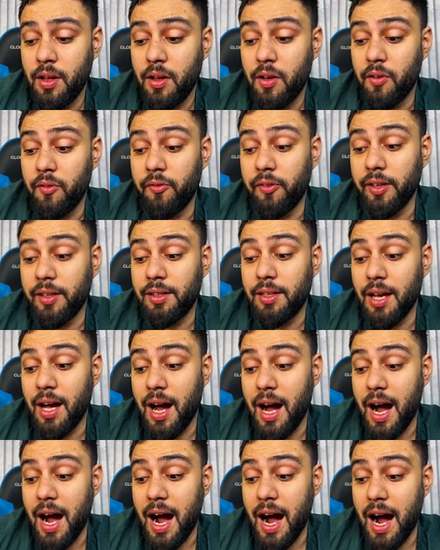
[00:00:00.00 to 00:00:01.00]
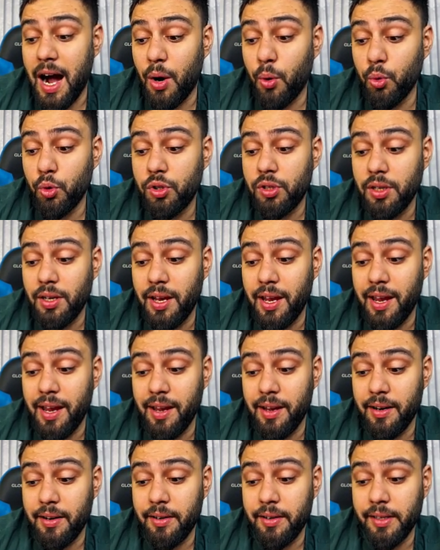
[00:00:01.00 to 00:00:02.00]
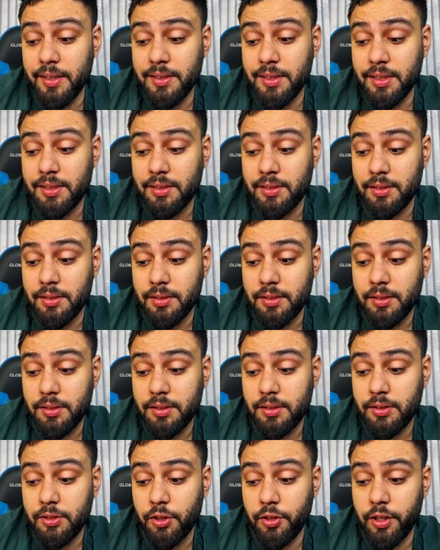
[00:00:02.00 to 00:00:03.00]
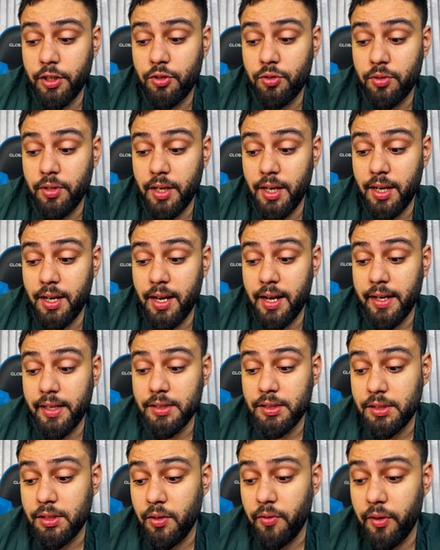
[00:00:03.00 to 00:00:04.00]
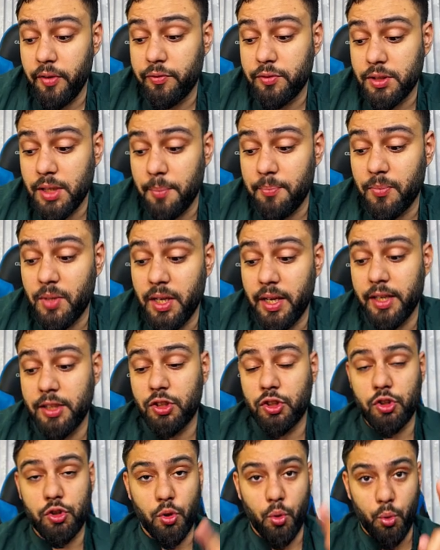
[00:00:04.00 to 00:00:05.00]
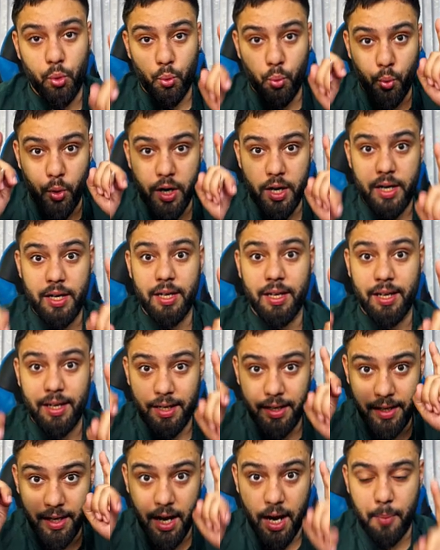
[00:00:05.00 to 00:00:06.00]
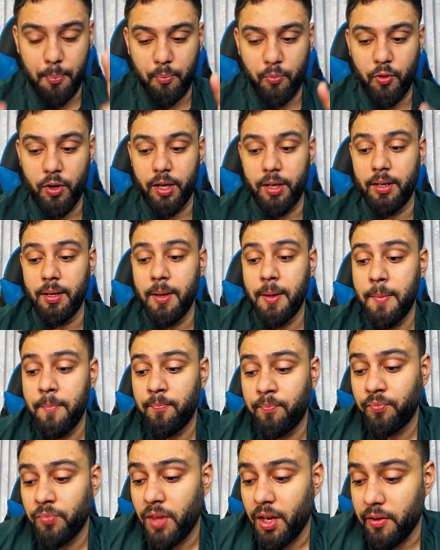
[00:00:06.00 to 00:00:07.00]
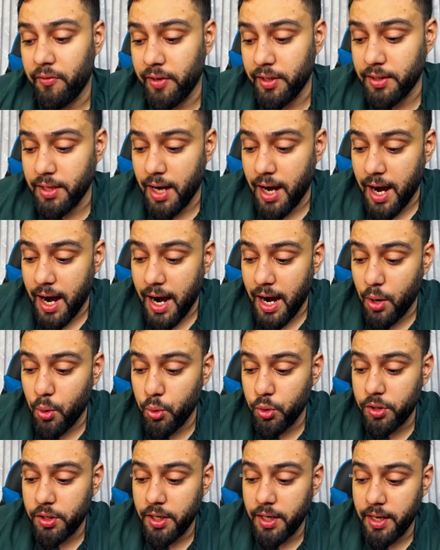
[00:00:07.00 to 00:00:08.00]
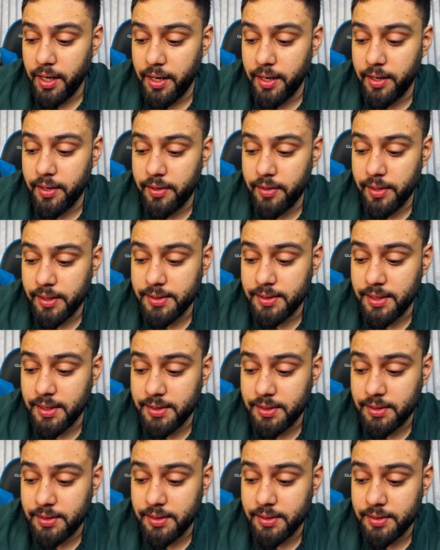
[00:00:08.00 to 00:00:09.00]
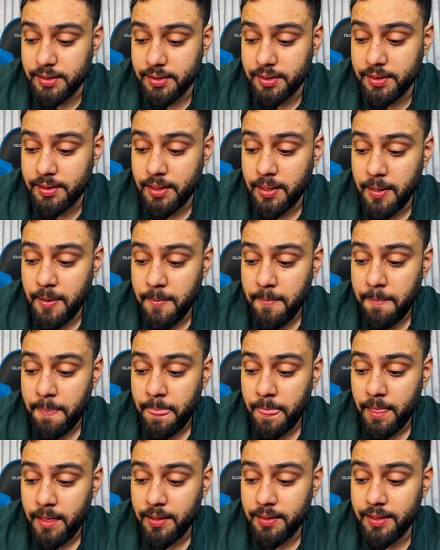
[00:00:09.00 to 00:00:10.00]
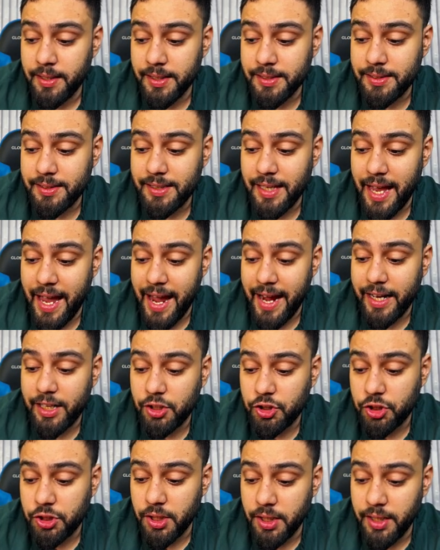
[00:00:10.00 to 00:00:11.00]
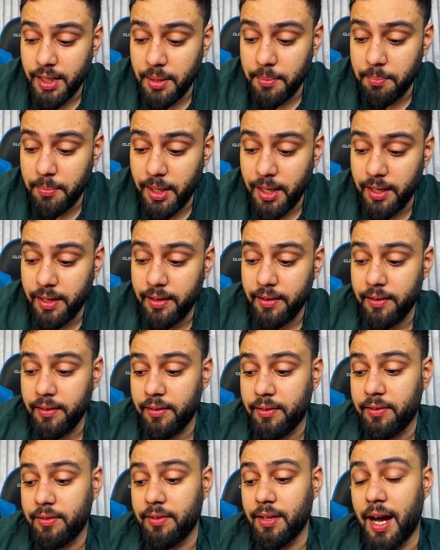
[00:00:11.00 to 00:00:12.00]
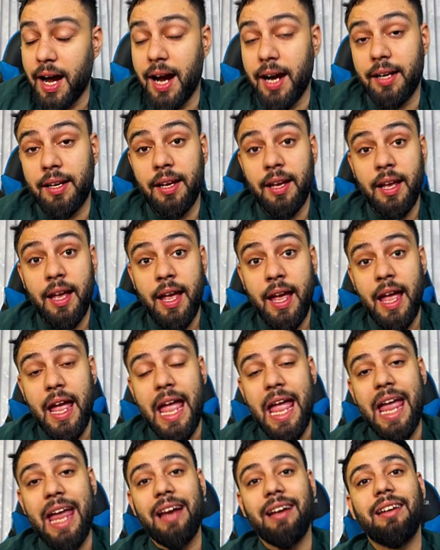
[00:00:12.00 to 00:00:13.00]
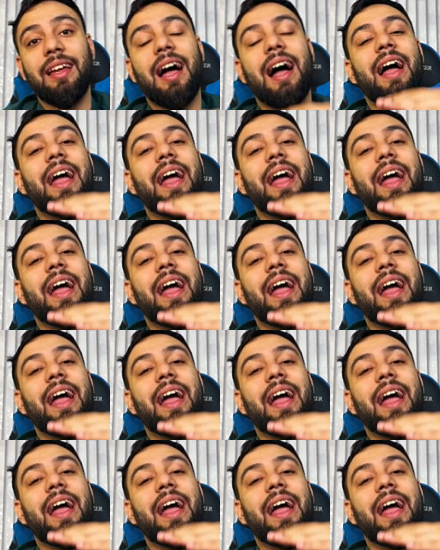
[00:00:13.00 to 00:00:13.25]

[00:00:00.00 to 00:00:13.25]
without air resistance, you need to realize if something is thrown vertically upward without air resistance, this actually means that the